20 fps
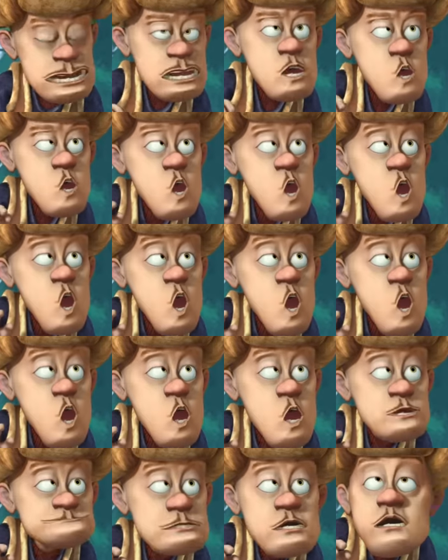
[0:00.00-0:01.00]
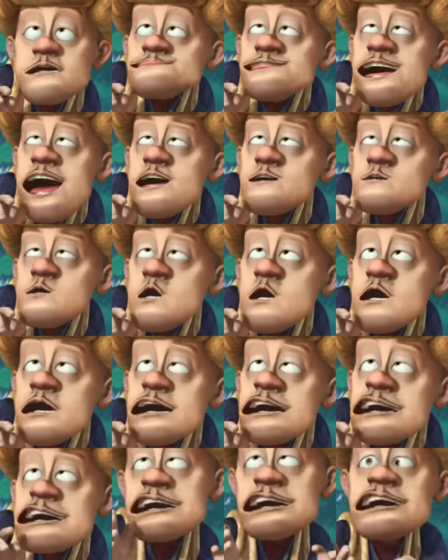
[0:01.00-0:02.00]
Oh, maybe you're
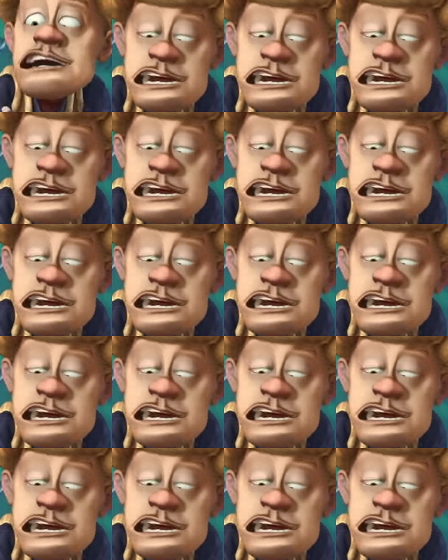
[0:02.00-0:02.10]
right.